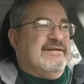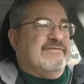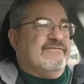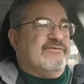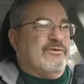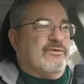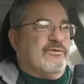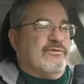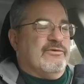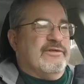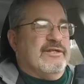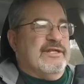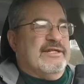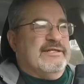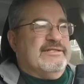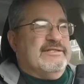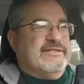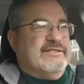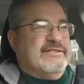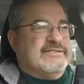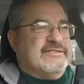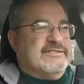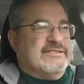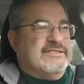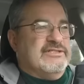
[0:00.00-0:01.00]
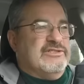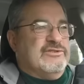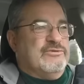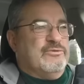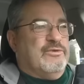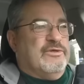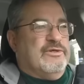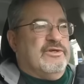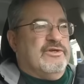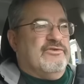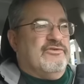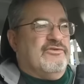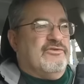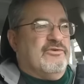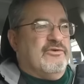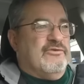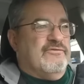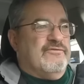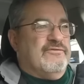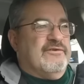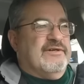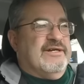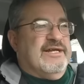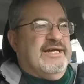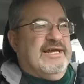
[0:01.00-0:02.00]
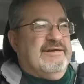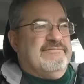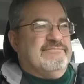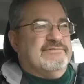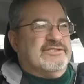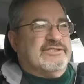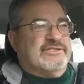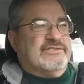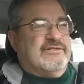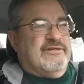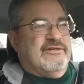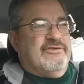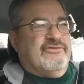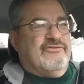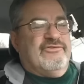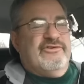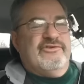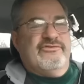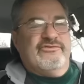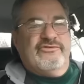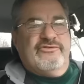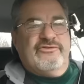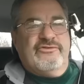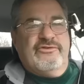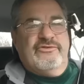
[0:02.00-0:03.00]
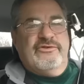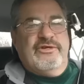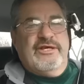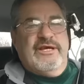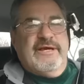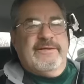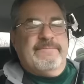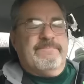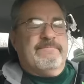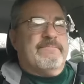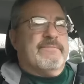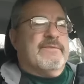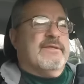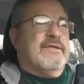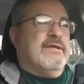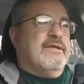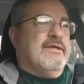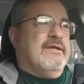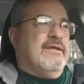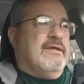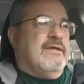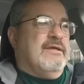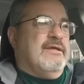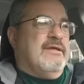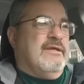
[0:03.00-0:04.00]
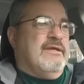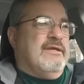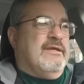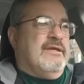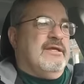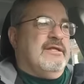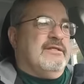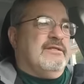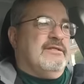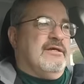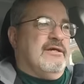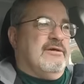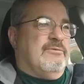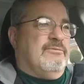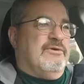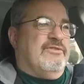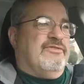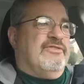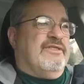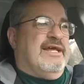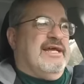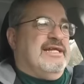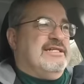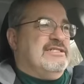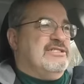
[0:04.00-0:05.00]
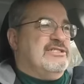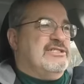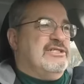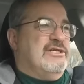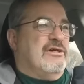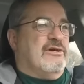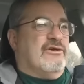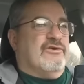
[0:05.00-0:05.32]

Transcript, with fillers: I told her that you know, season one is over and I haven't started season two yet. And uh, with that, she